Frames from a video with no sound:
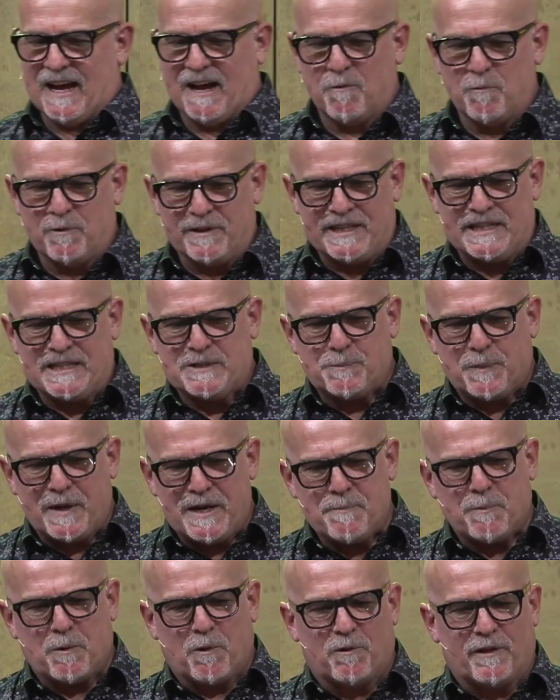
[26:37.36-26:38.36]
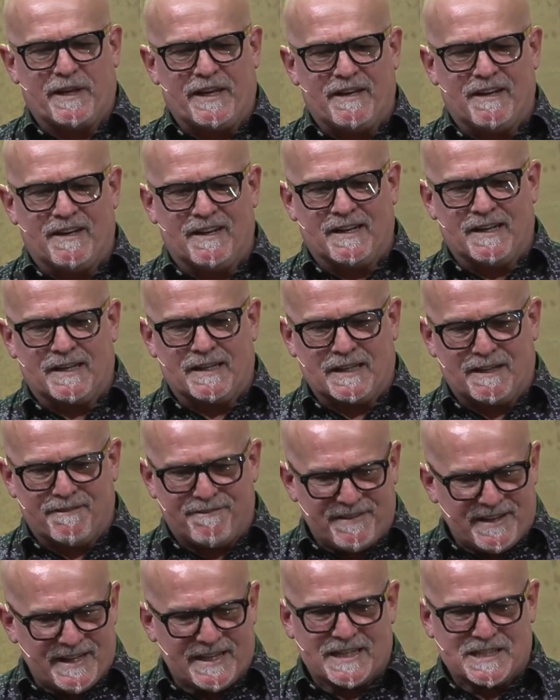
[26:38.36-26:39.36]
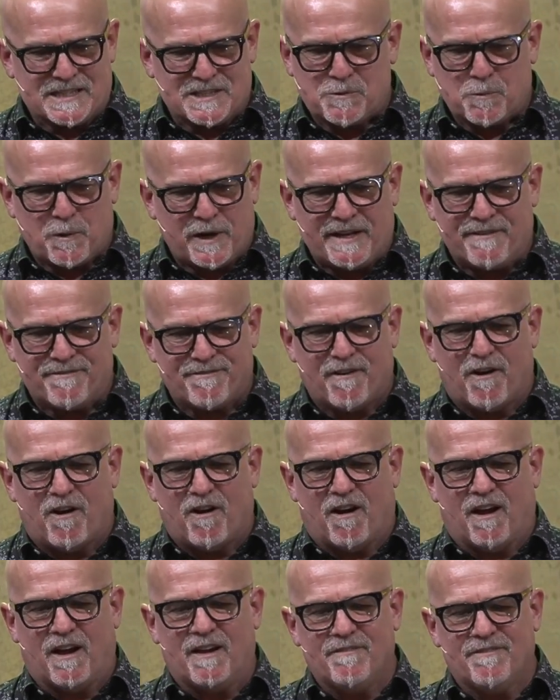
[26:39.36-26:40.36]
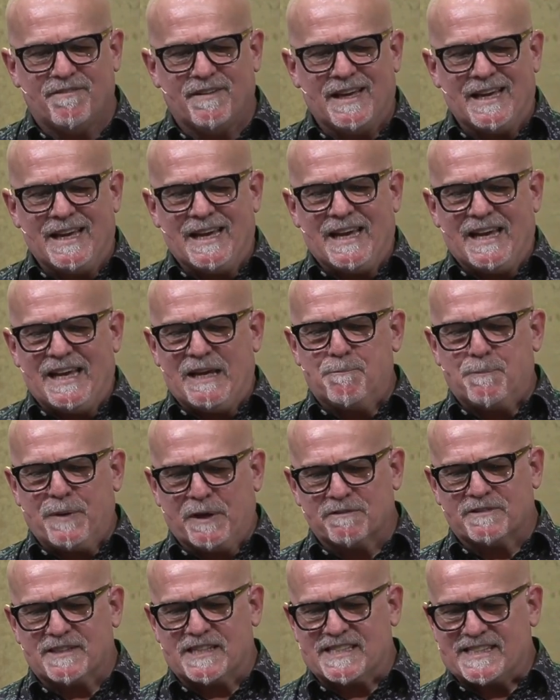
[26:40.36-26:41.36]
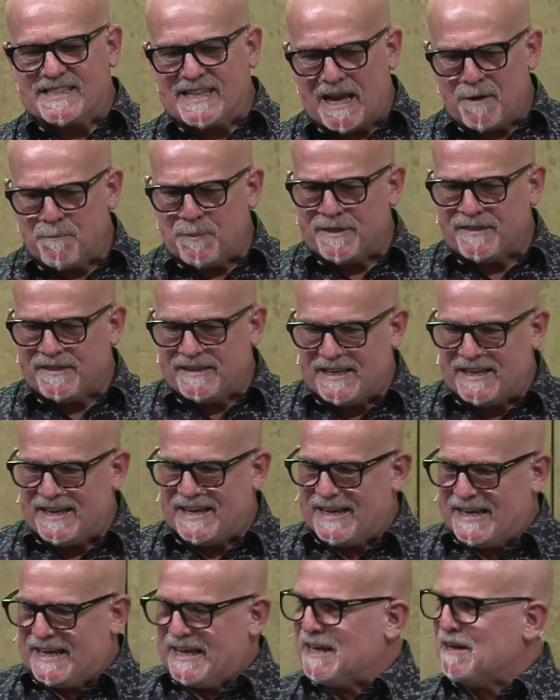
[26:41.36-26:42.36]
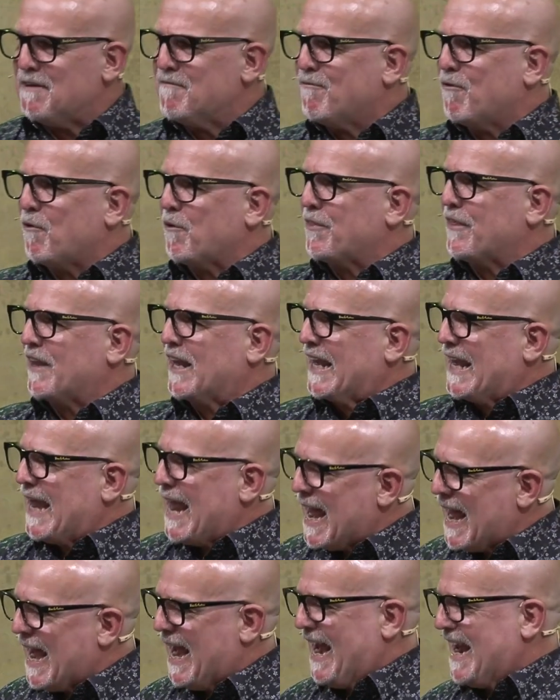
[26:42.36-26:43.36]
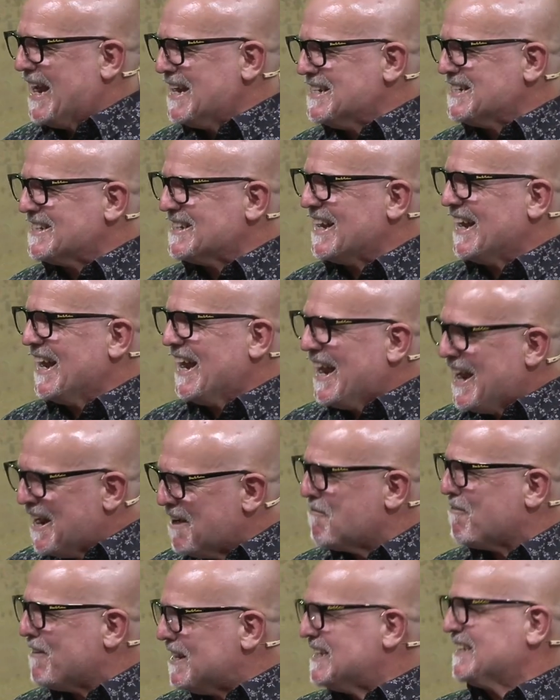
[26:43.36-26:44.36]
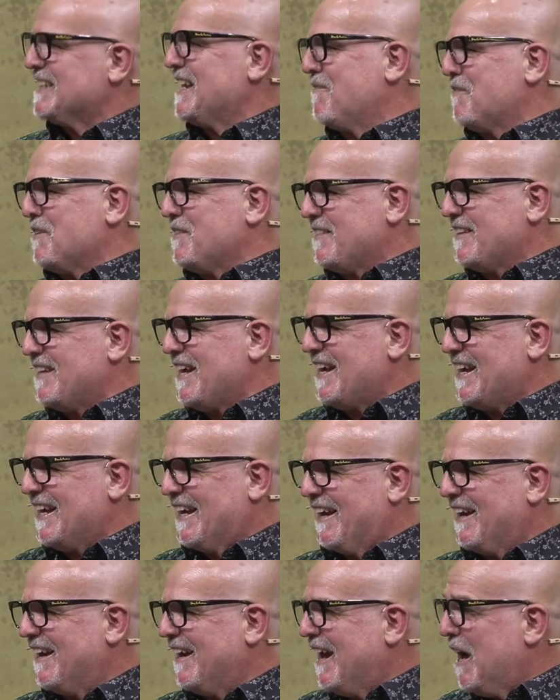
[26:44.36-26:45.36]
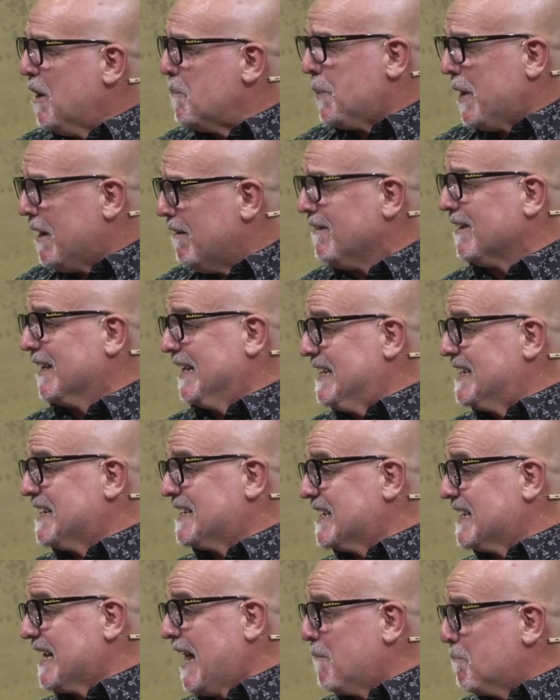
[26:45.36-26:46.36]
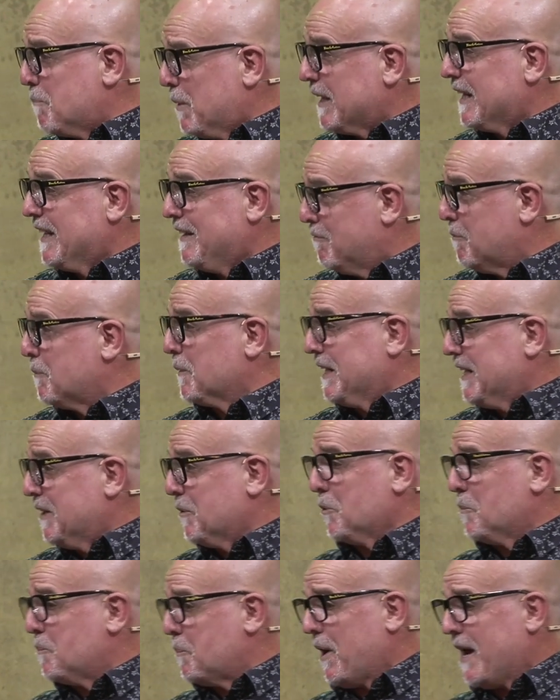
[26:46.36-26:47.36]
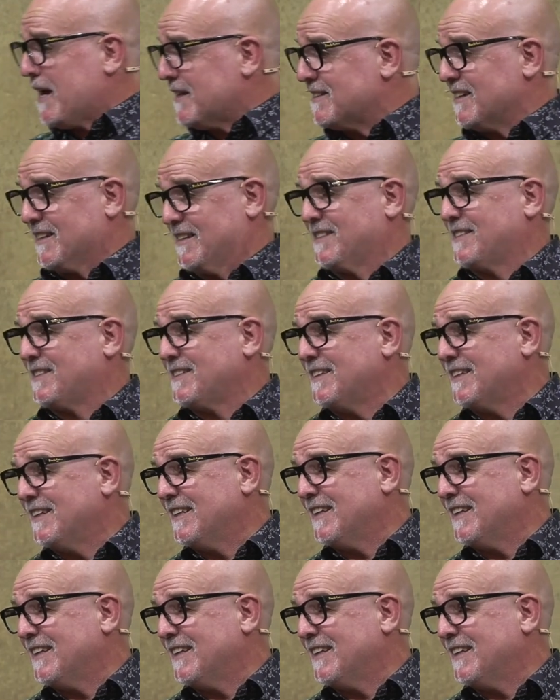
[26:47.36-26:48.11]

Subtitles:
With his people in Leviticus 25, he built a Sabbath year in for the land every seventh year. Apparently, this is unbelievably good practice.